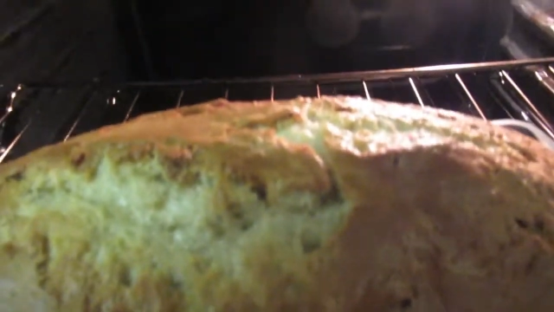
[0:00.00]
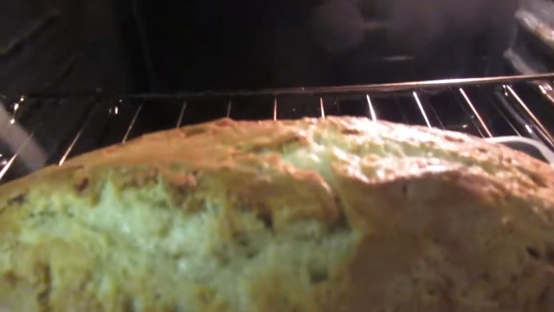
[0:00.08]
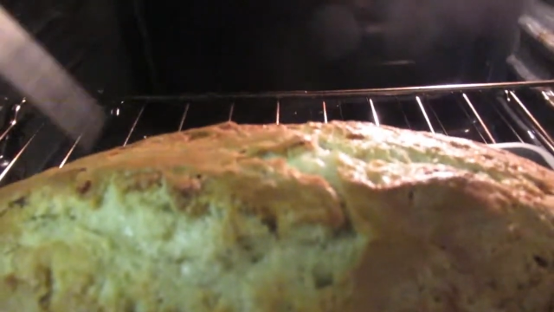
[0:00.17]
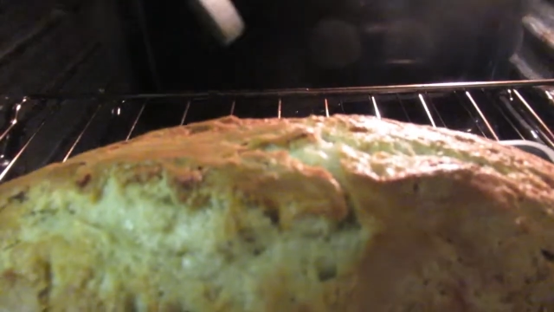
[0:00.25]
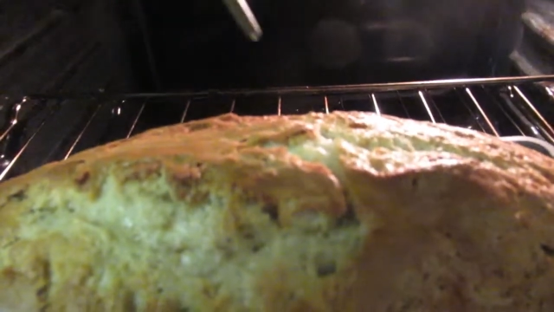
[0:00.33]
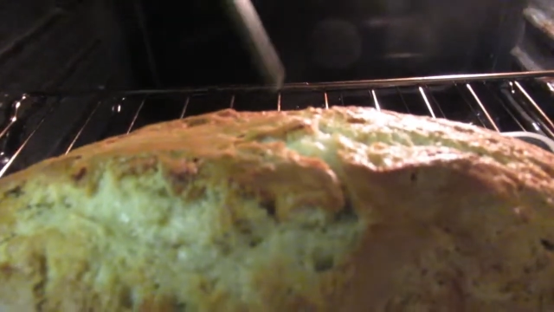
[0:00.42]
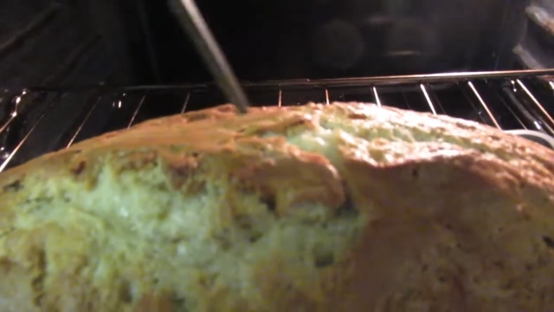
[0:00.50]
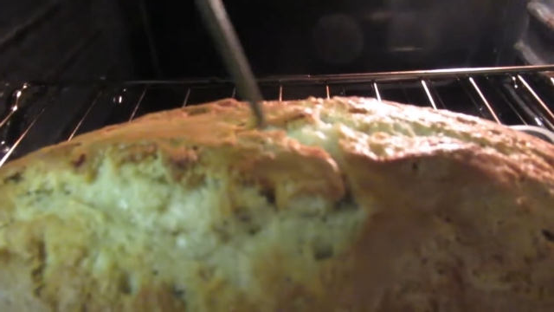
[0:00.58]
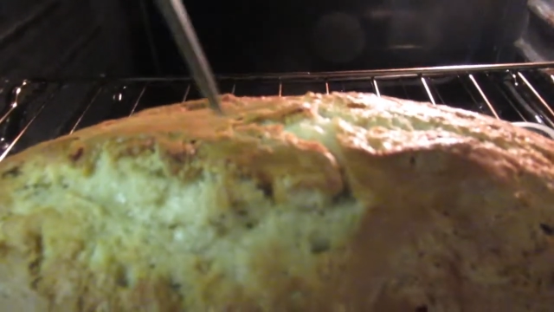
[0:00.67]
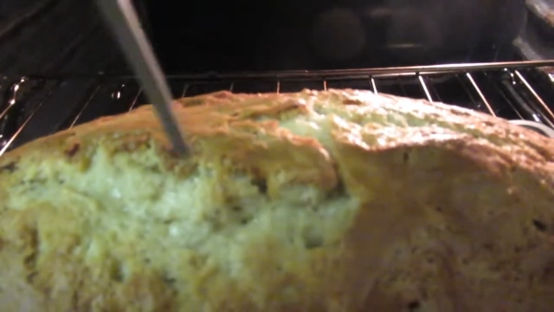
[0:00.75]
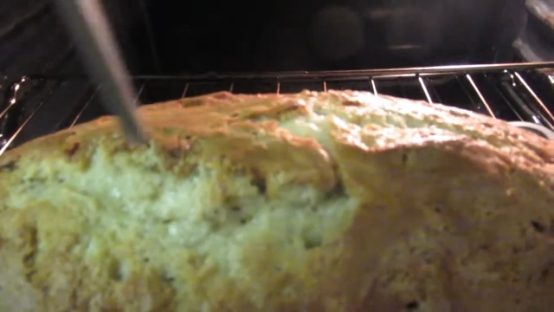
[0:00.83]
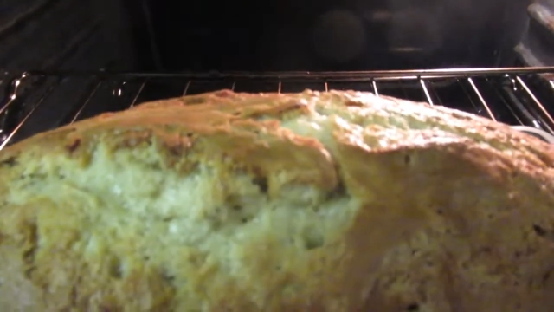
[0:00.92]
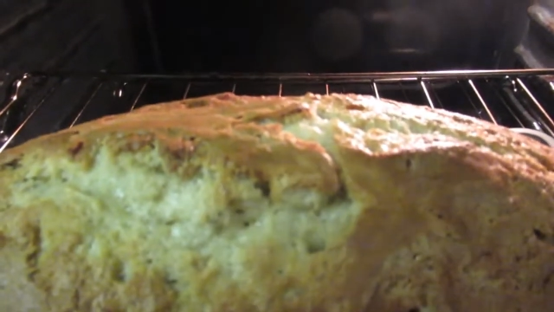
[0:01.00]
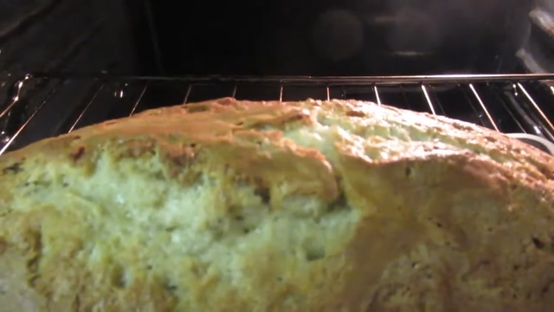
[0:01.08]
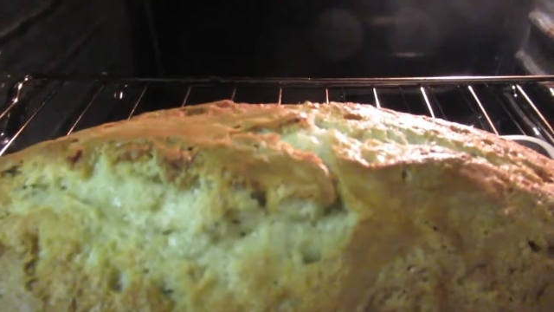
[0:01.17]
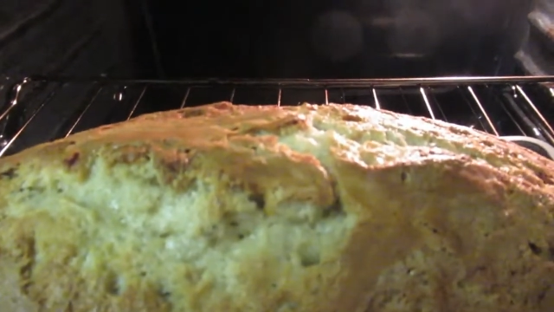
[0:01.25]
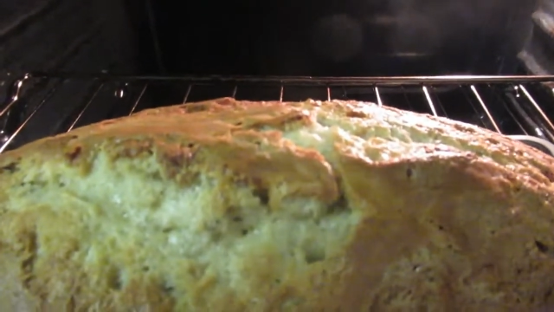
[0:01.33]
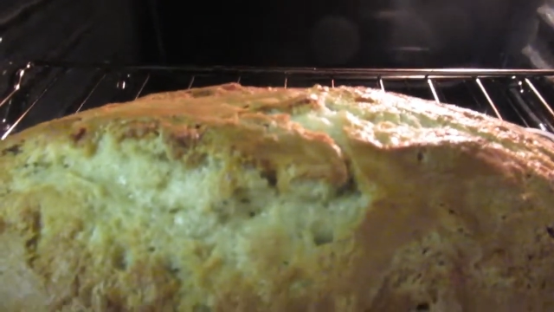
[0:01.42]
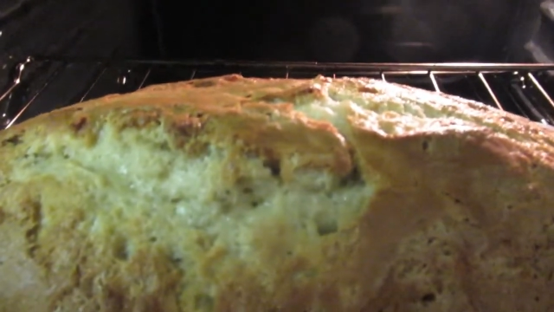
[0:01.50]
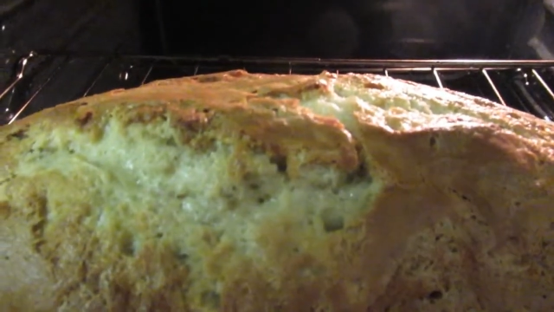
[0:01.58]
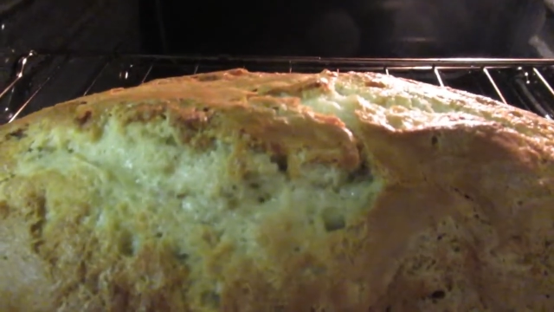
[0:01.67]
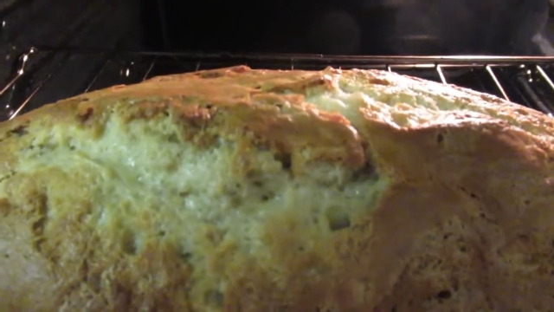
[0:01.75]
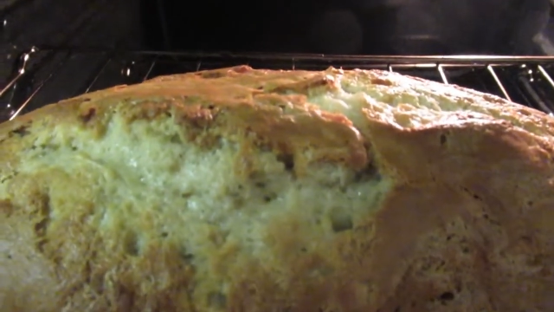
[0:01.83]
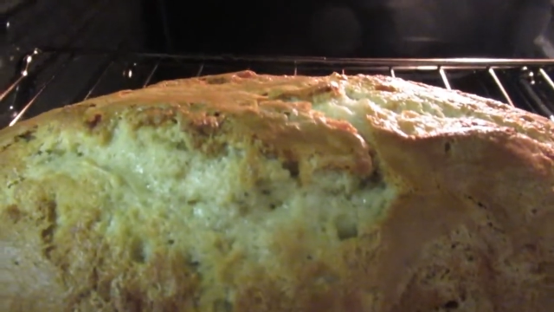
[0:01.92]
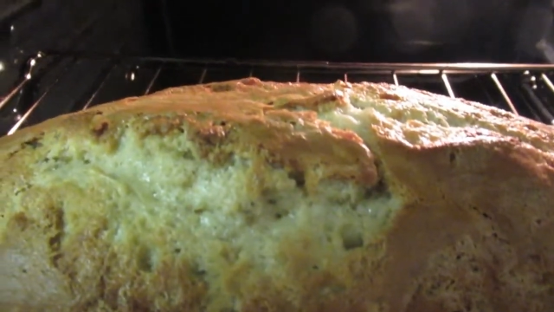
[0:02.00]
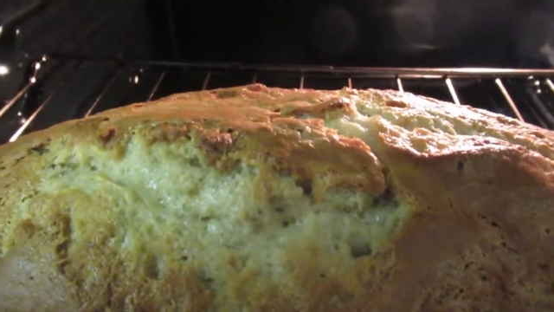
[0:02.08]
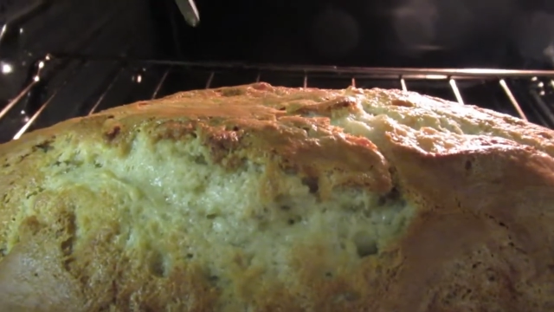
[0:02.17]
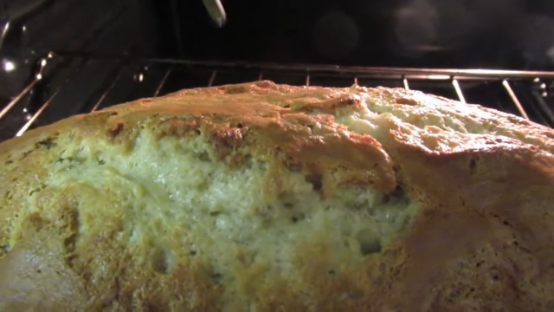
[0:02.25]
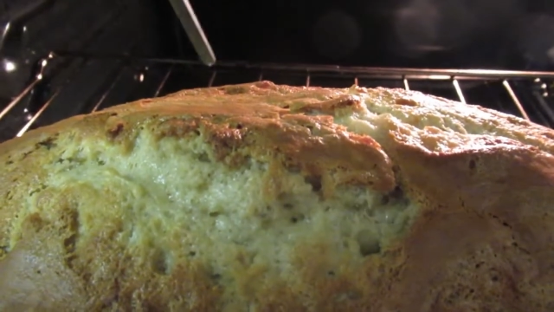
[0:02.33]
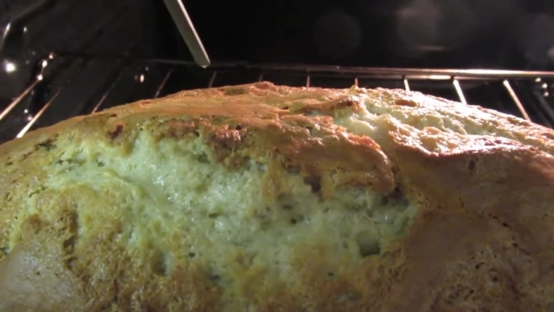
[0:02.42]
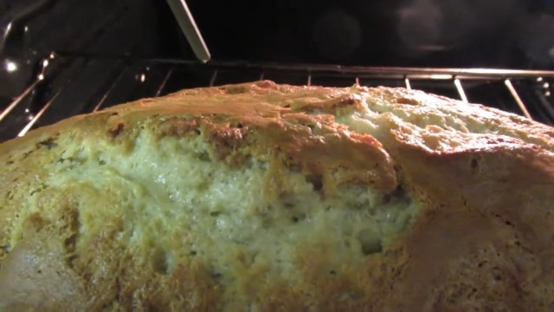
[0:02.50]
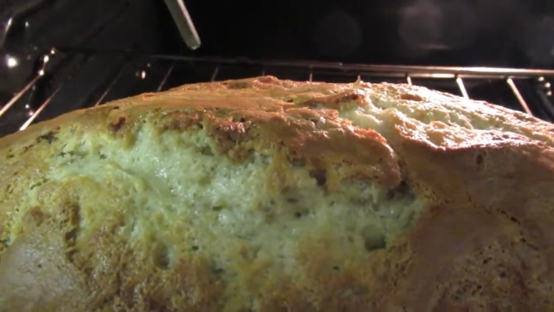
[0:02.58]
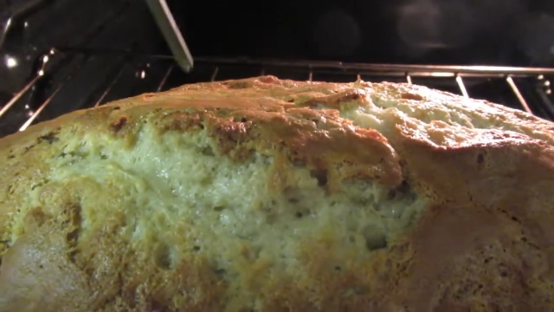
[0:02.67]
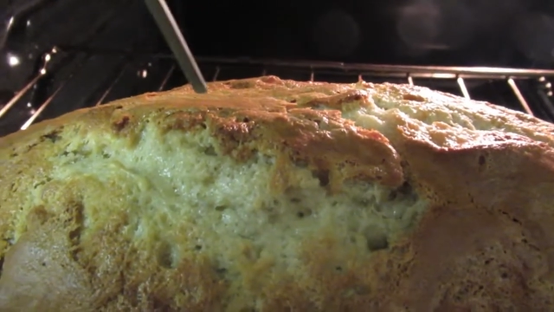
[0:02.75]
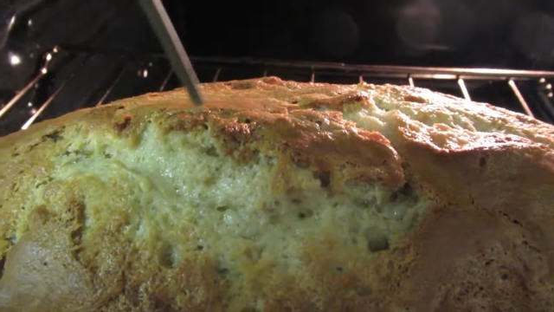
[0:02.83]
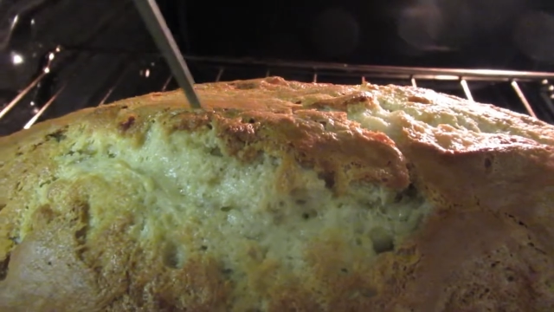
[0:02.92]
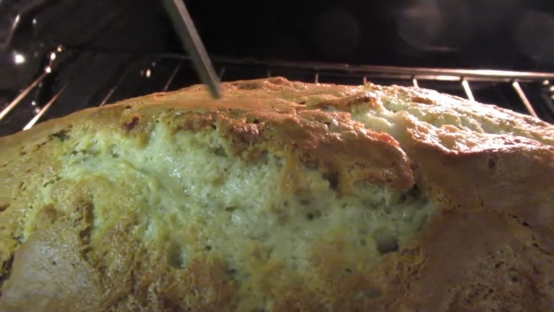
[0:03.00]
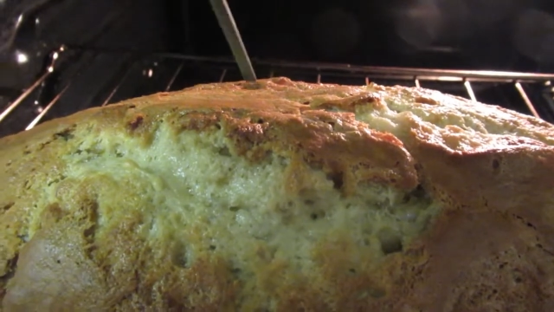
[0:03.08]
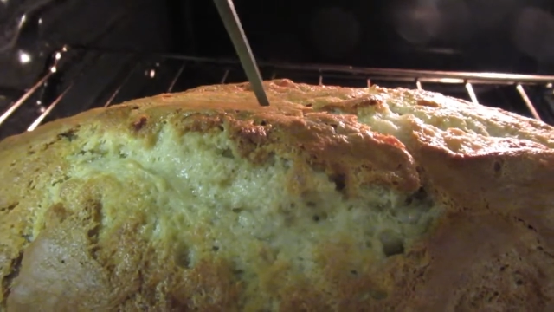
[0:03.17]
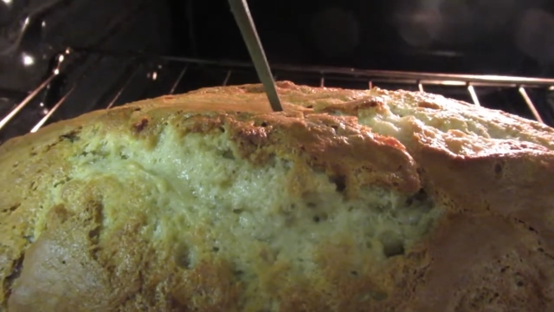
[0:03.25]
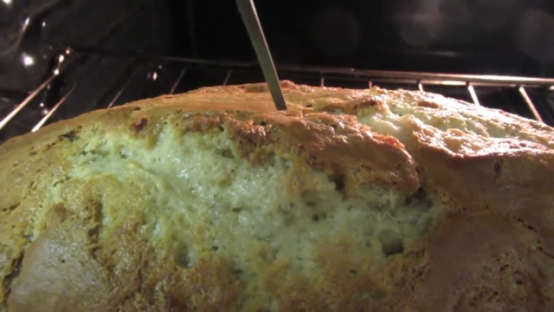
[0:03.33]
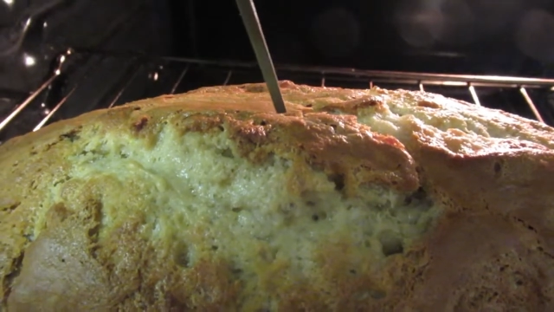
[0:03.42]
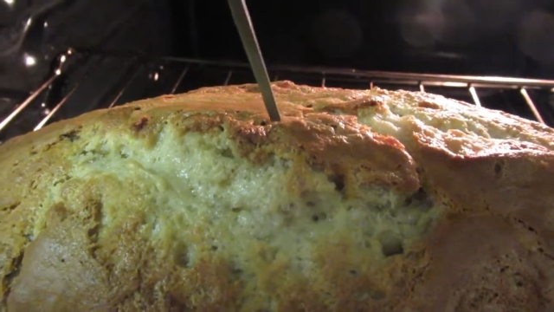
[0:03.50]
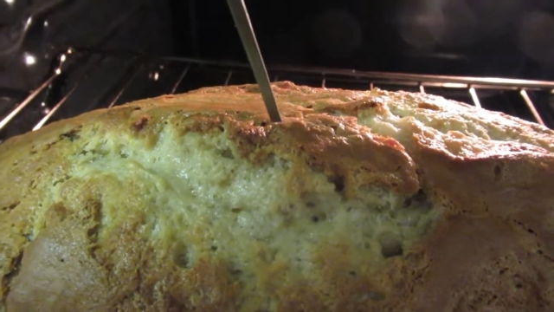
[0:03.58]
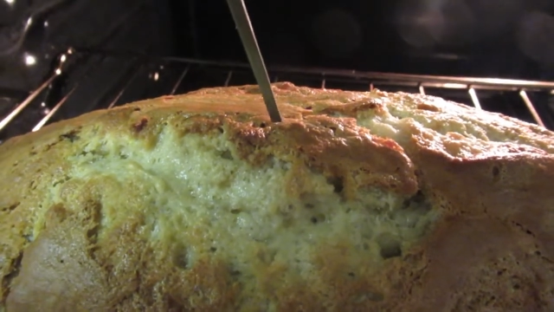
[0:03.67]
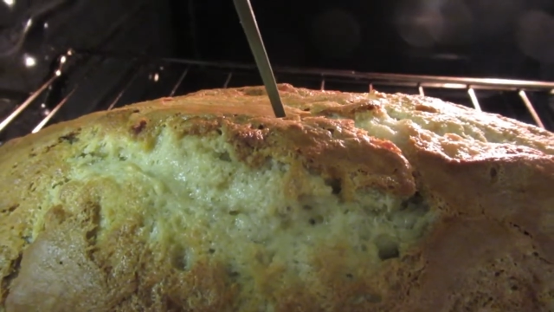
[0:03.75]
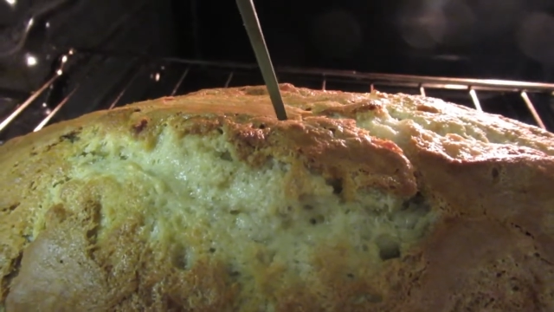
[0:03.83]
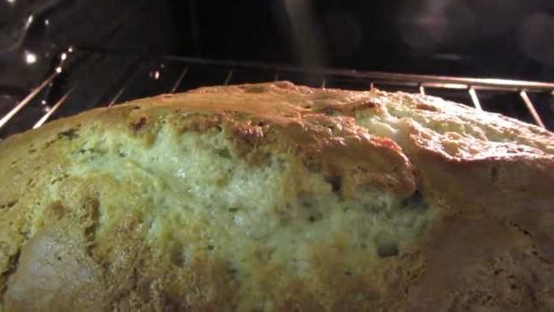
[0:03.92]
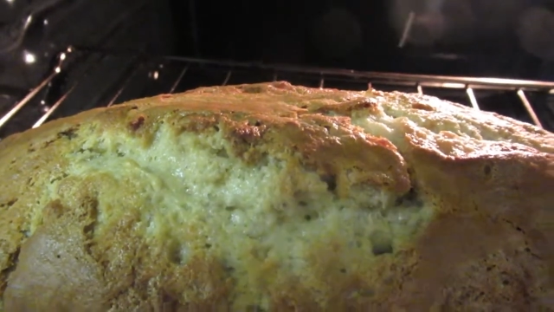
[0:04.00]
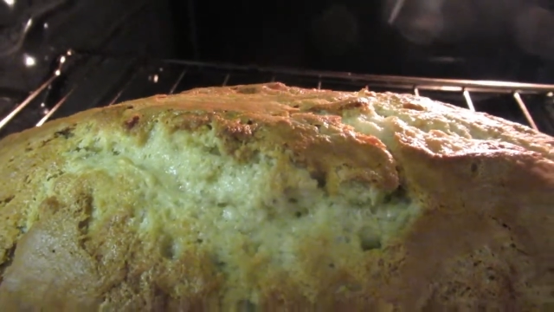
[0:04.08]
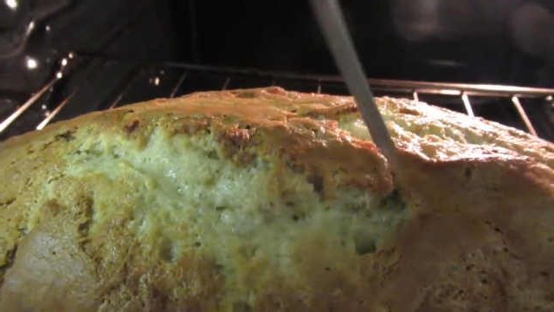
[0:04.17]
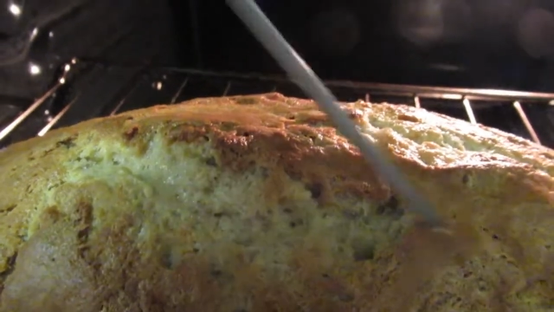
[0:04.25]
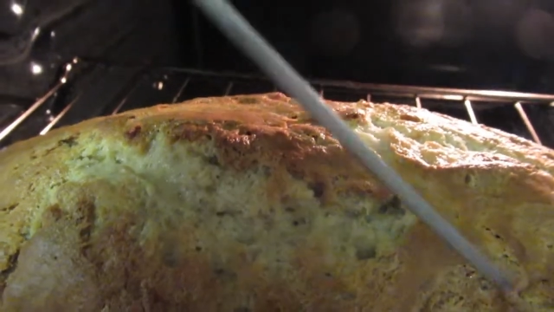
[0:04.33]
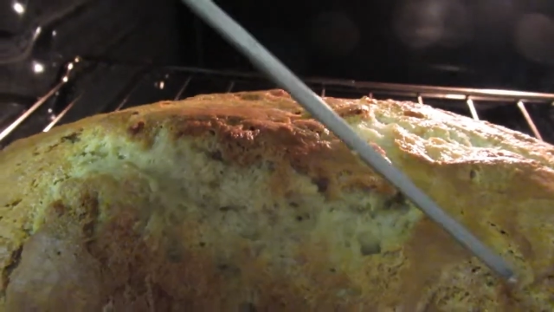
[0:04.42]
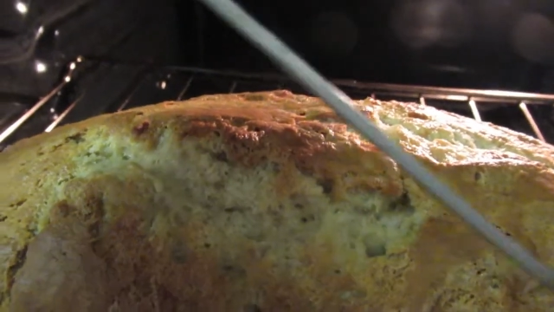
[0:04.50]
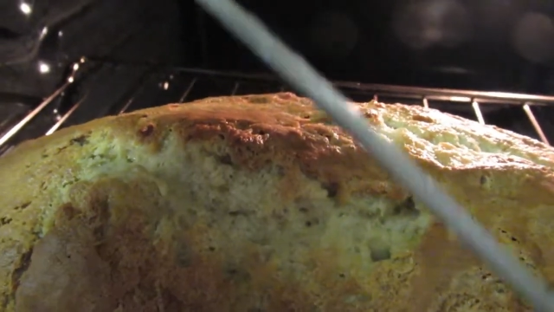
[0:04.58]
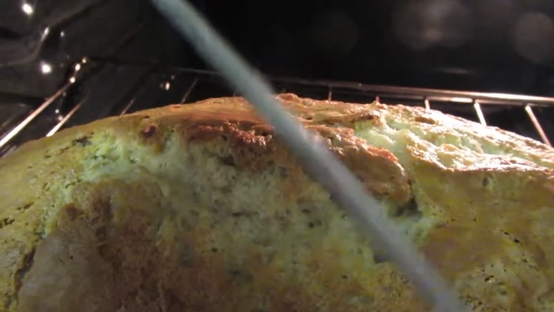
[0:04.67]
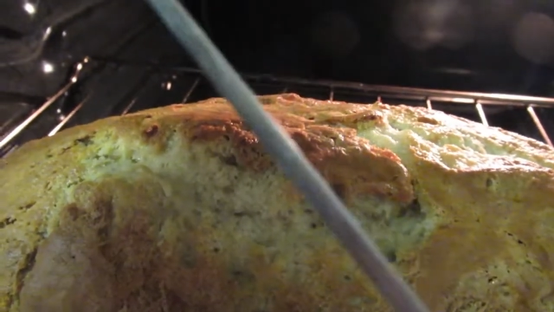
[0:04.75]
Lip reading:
(no speaker visible)